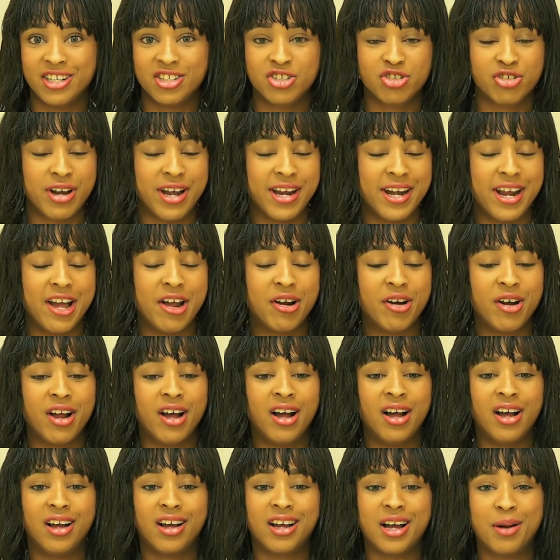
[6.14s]
tried out
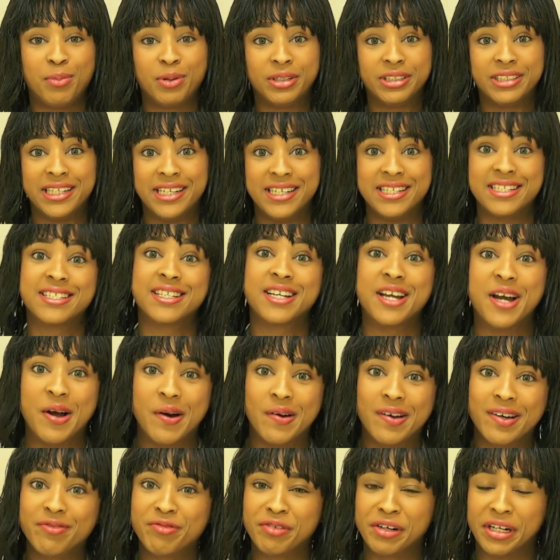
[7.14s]
a couple days ago
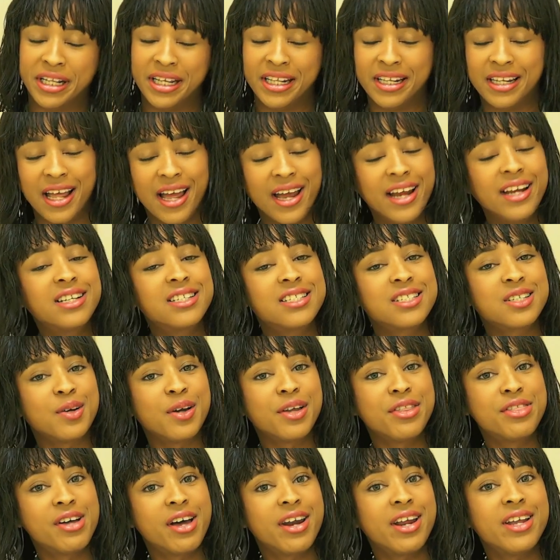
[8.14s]
and really liked, so I
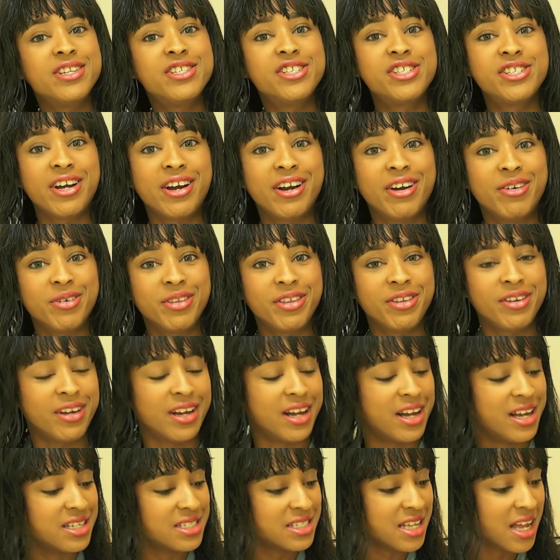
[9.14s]
thought I'd share it with you
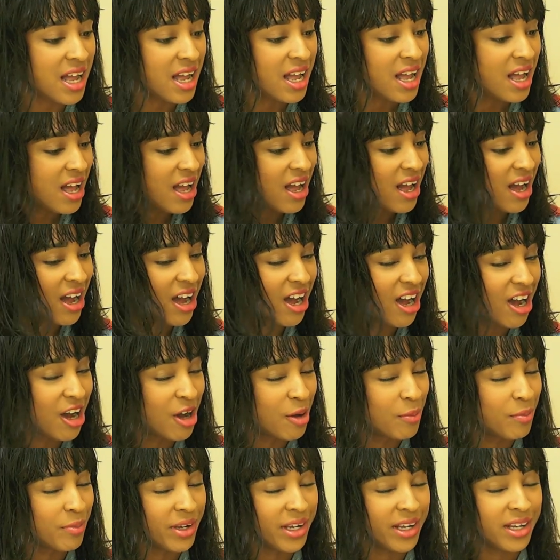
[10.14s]
guys.
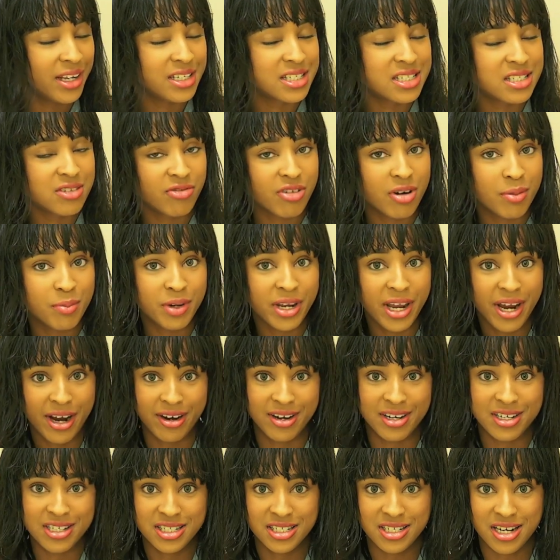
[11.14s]
It's from
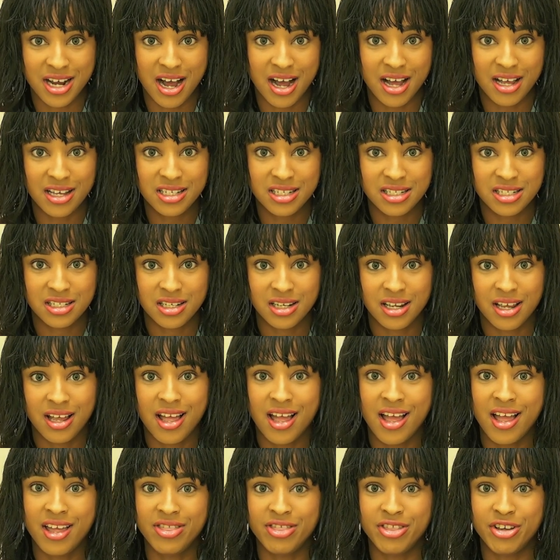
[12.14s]
Kerastase,
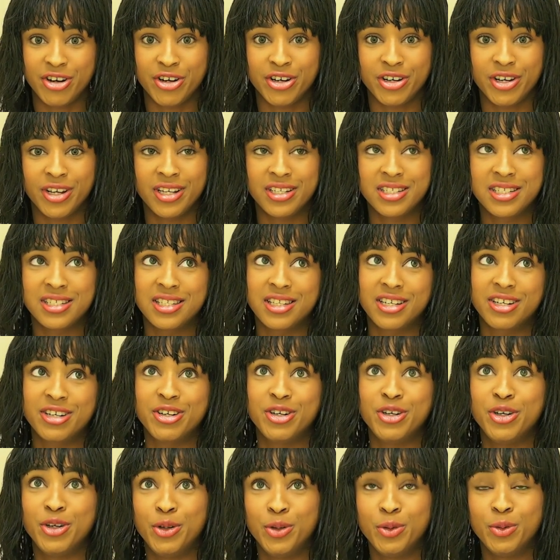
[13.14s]
and it's their
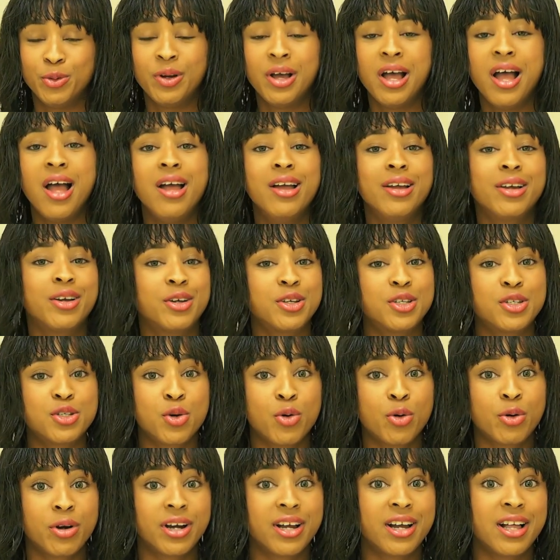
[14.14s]
new
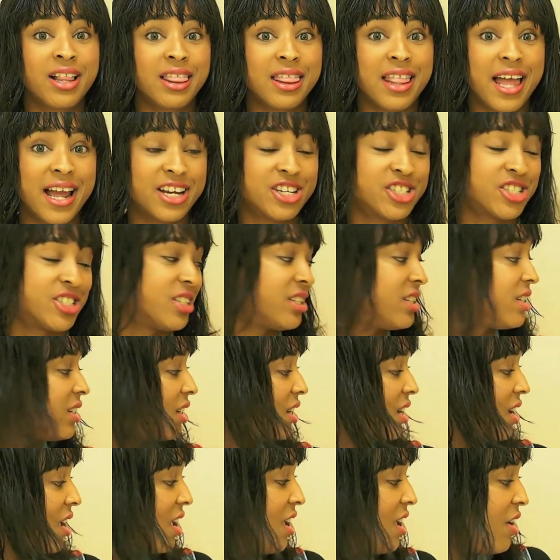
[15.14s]
couture collection,
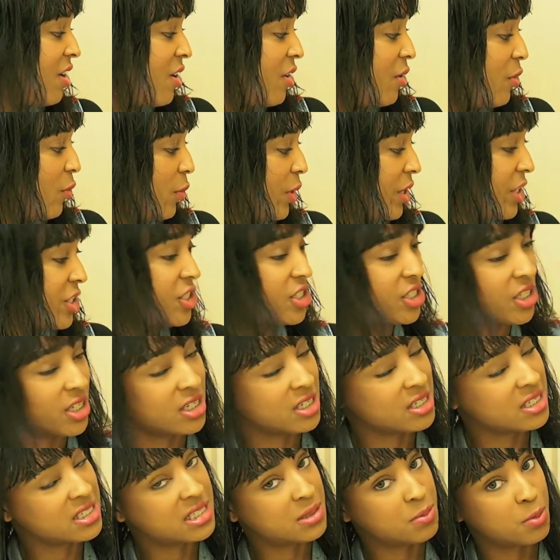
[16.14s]
which
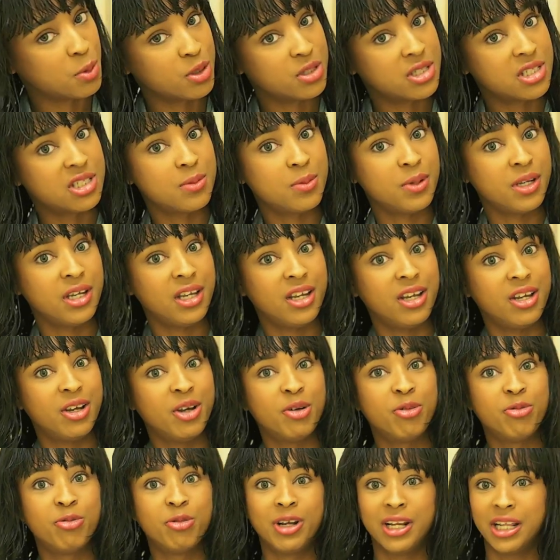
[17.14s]
is supposed to be
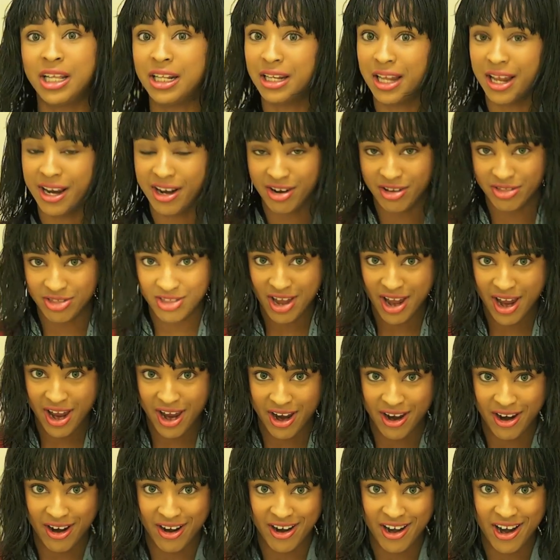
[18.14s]
really light on the
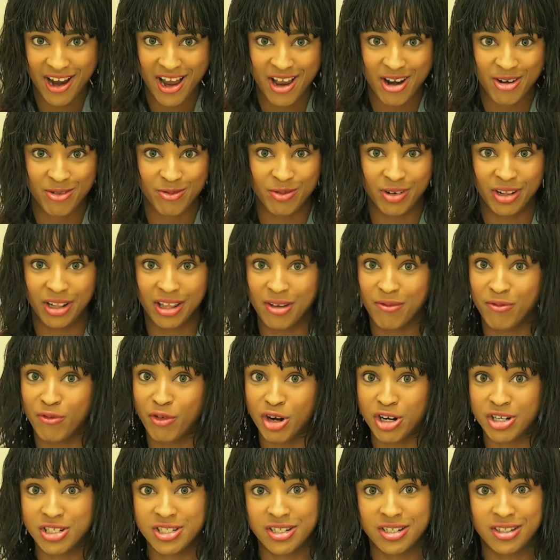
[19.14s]
hair and really
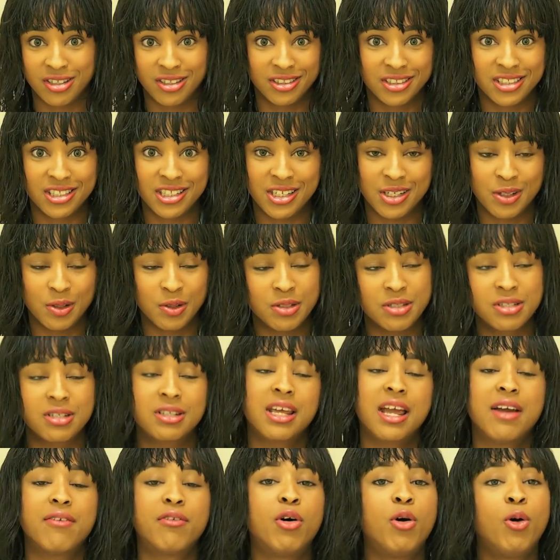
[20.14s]
versatile to use. So they
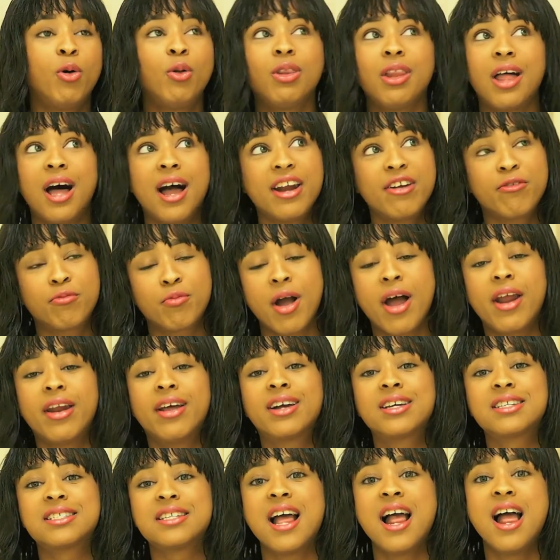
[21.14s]
have a whole line of
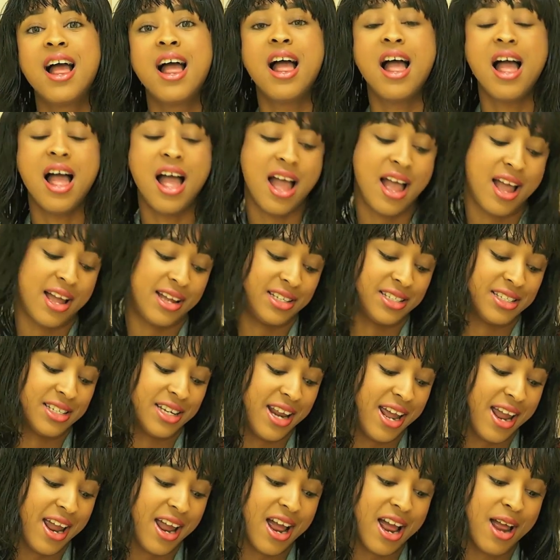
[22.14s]
products, and
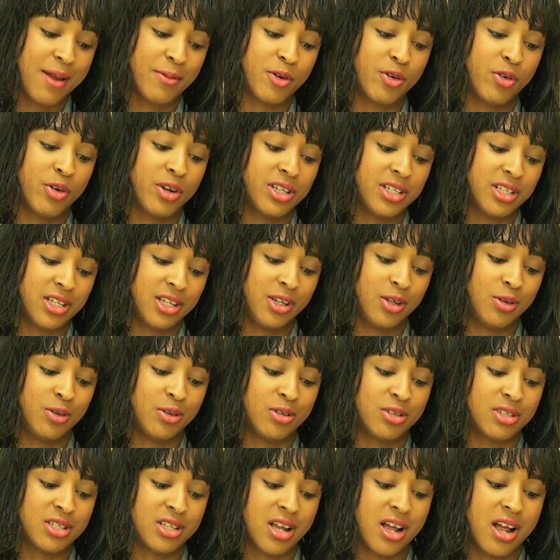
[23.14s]
today I'm going to
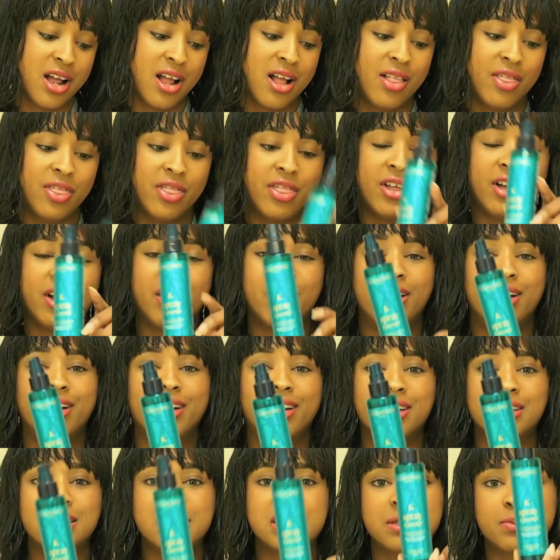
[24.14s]
use the
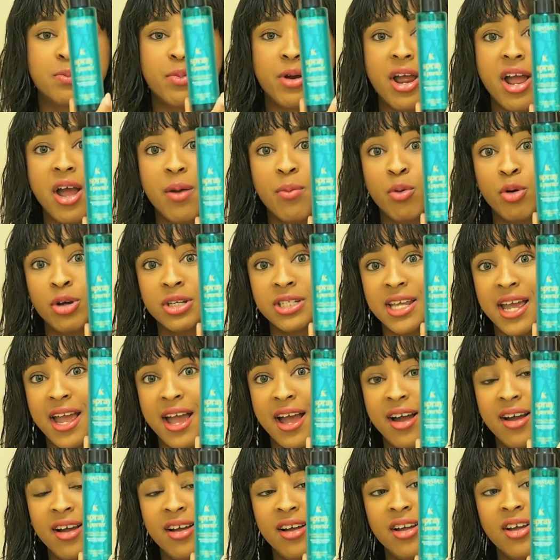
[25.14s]
spray à
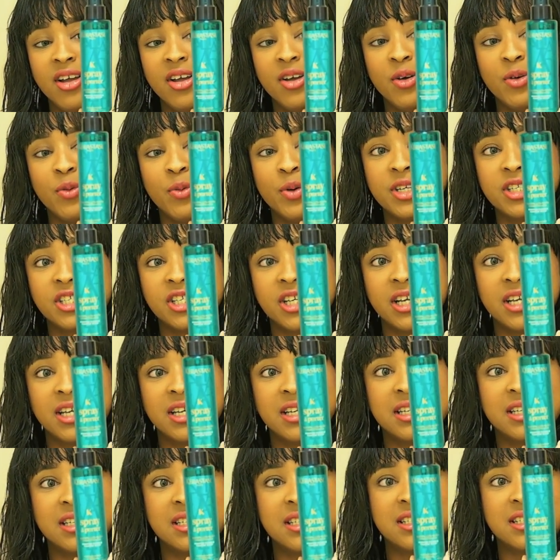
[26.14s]
poiter, which
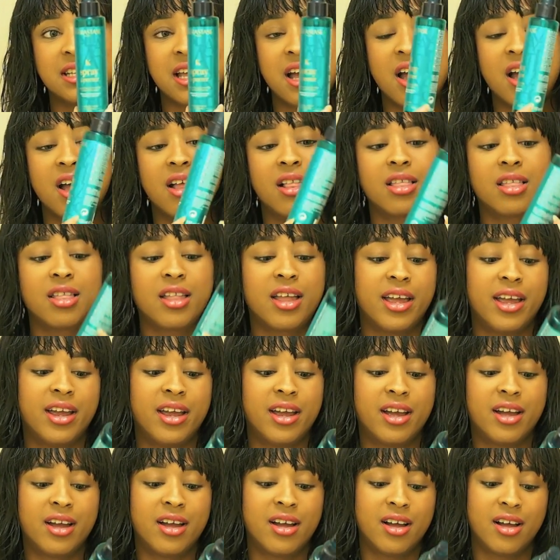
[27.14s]
is
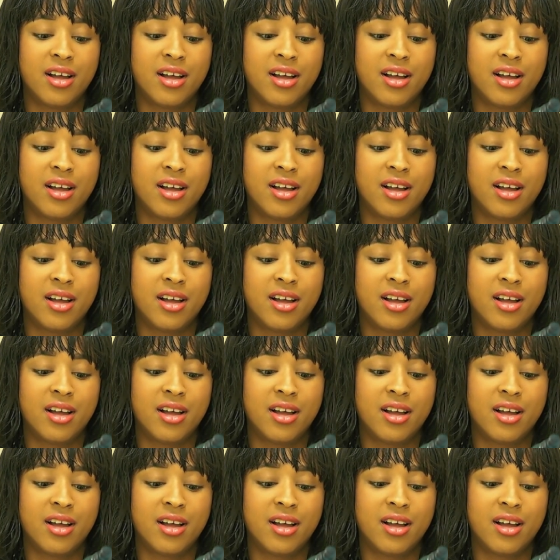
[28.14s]
like